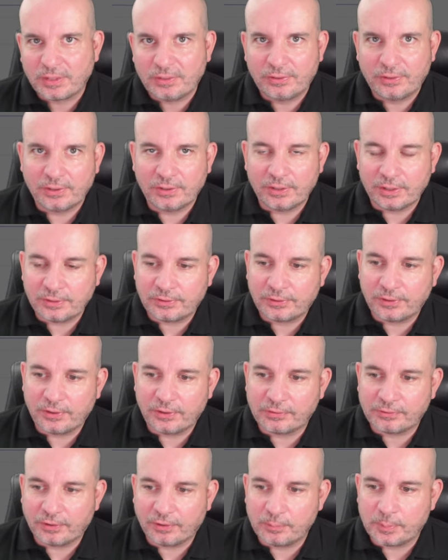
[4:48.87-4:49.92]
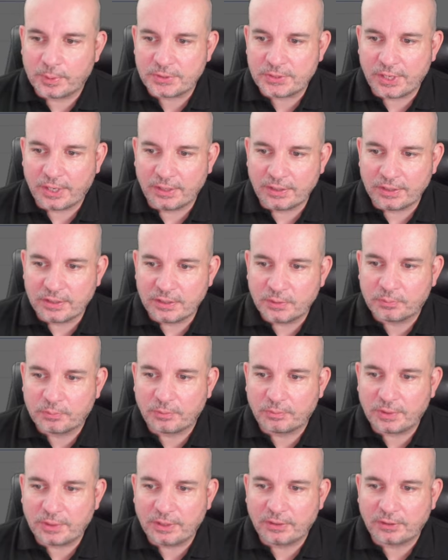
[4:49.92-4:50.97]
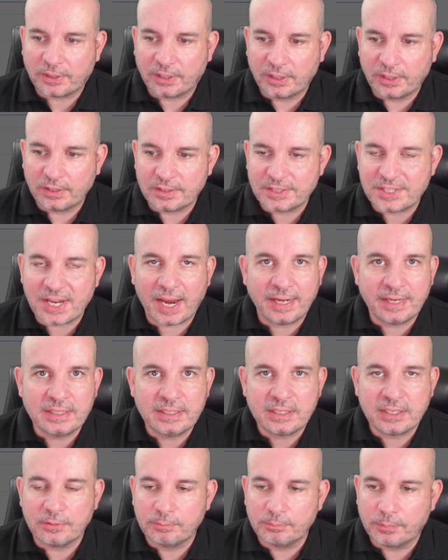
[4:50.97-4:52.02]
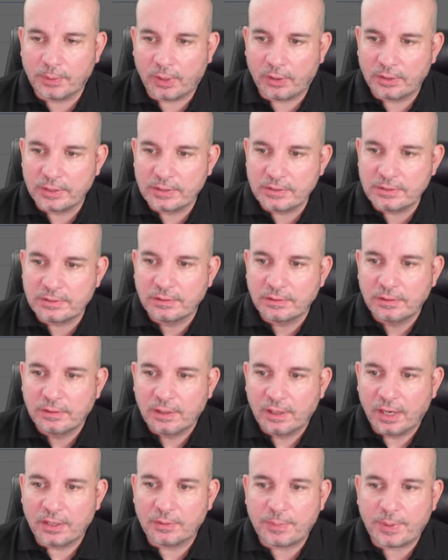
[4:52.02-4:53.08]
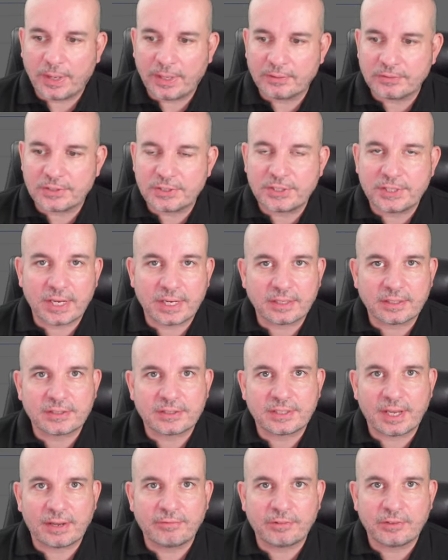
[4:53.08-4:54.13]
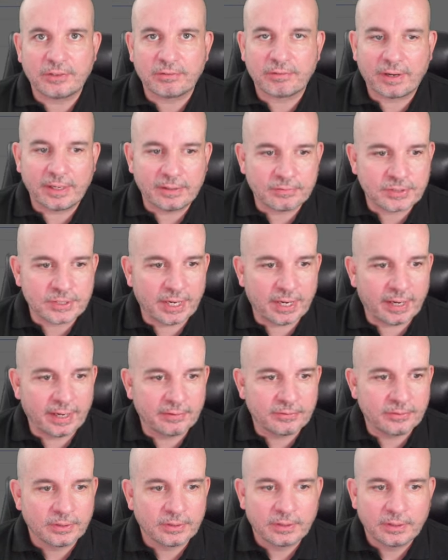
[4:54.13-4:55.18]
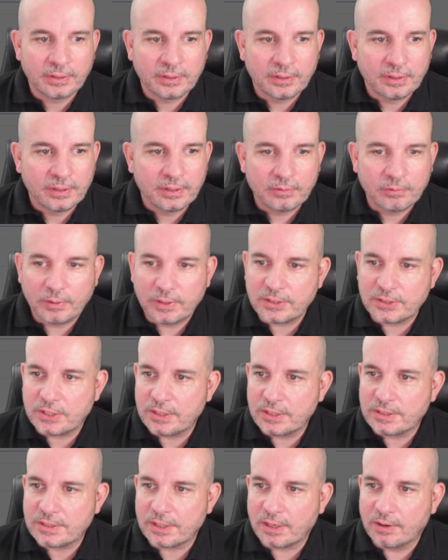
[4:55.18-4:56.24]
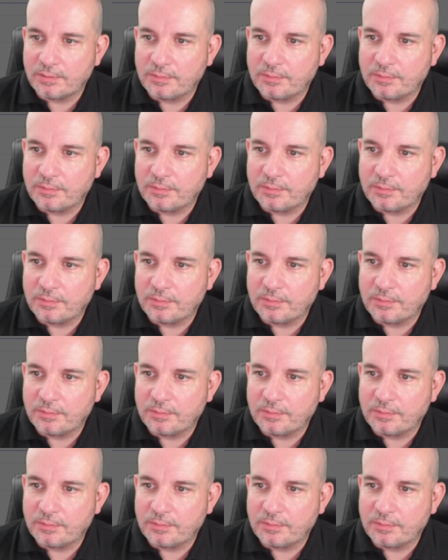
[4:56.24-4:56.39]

30-35%, you're probably looking at 10 combined and about 6-7 around town, which is